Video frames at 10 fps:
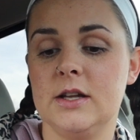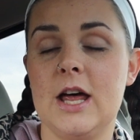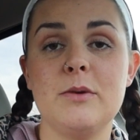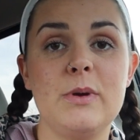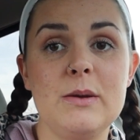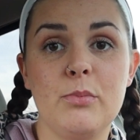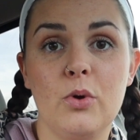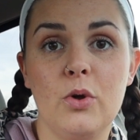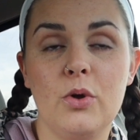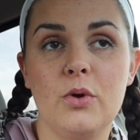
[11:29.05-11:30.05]
a lot of
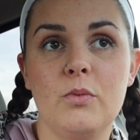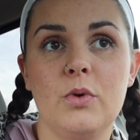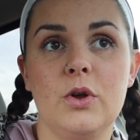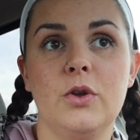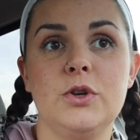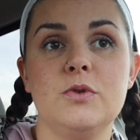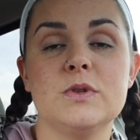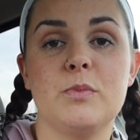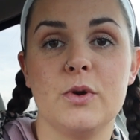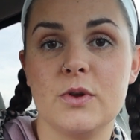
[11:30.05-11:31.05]
people will
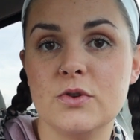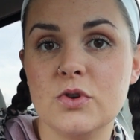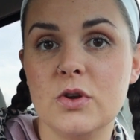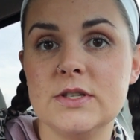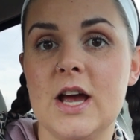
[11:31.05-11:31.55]
use birth control